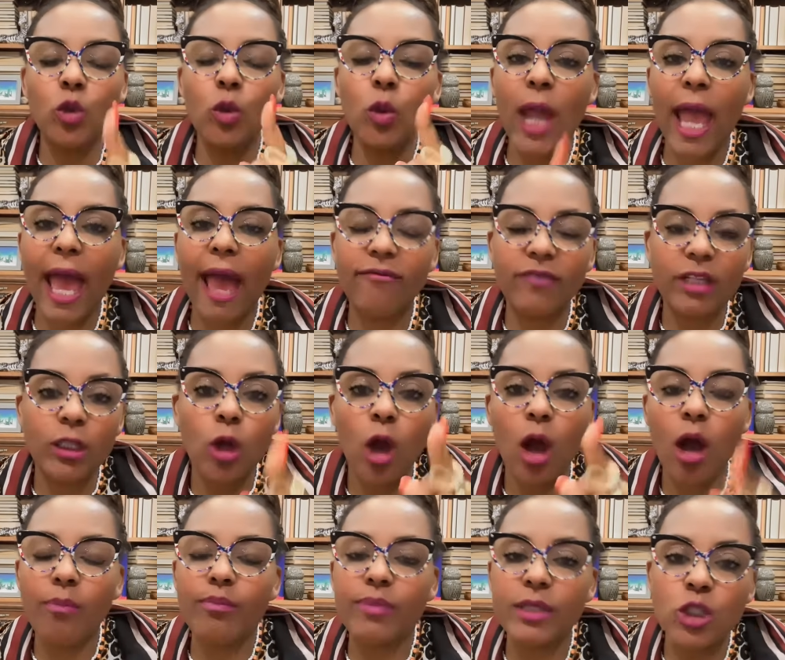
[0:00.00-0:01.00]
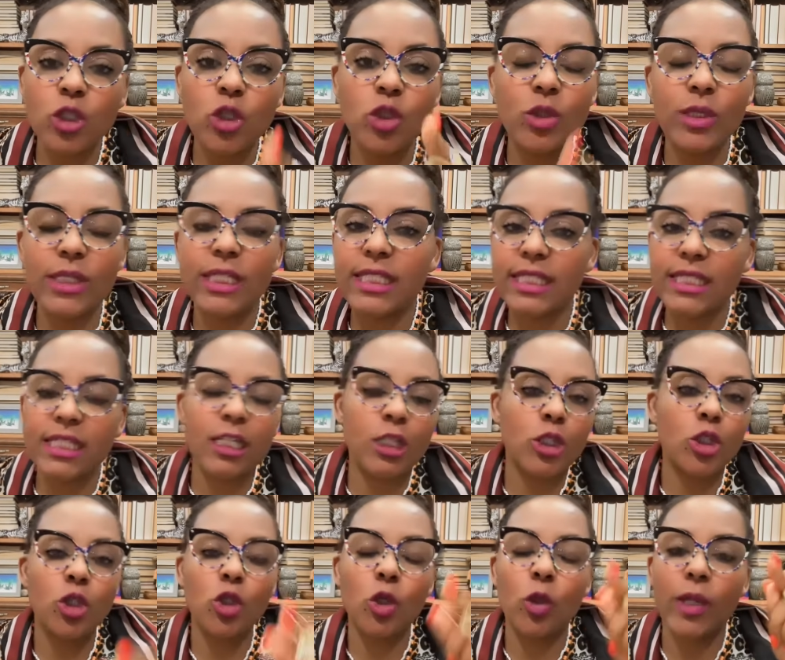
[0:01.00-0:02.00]
you have an
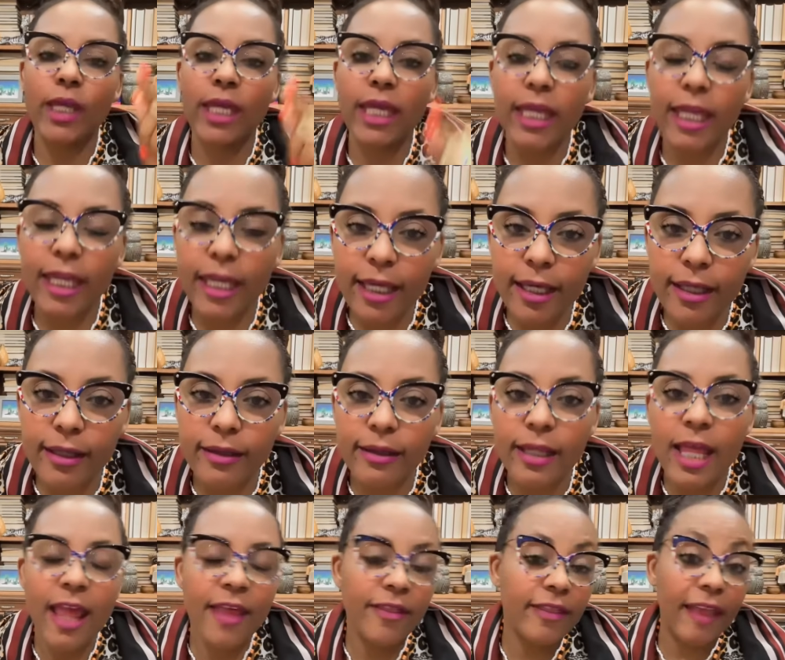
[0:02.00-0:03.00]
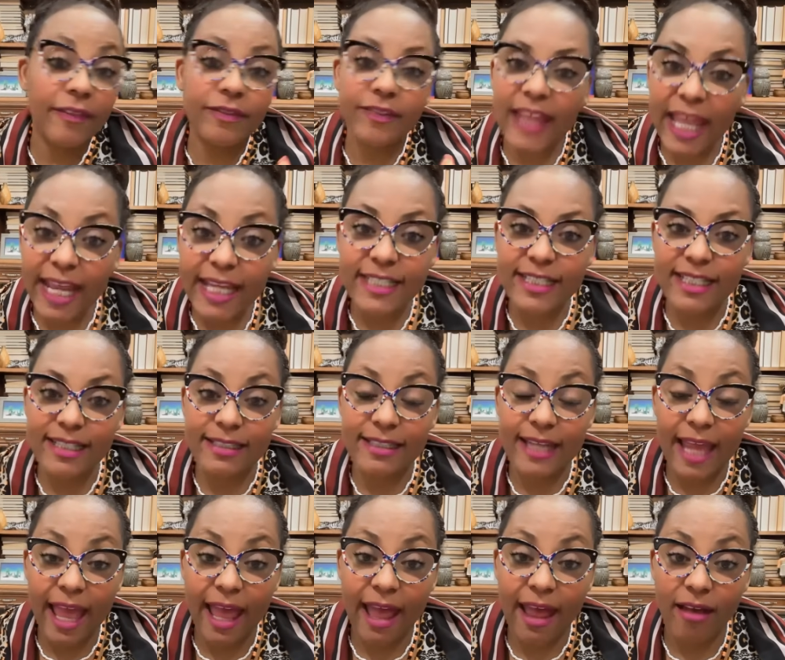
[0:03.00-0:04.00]
opportunity to heal that they
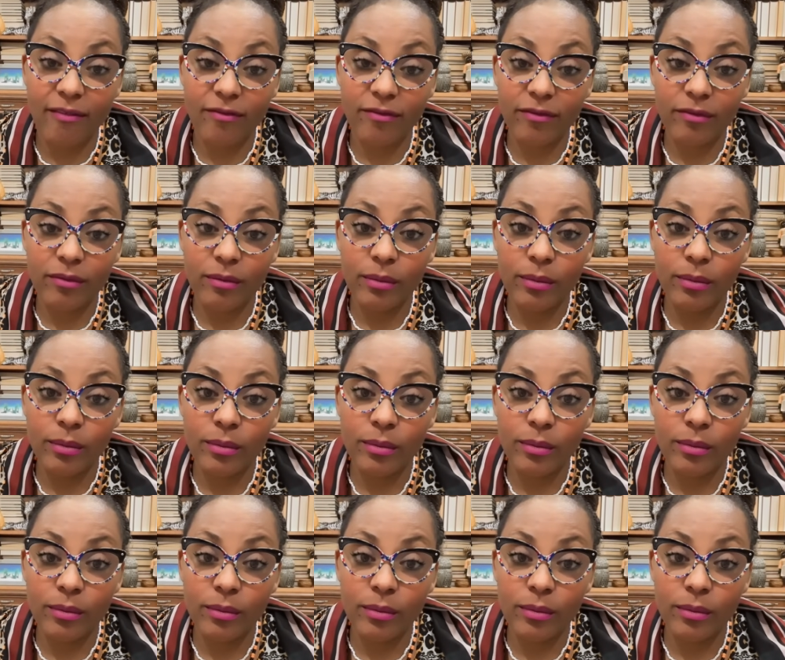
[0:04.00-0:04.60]
didn't have.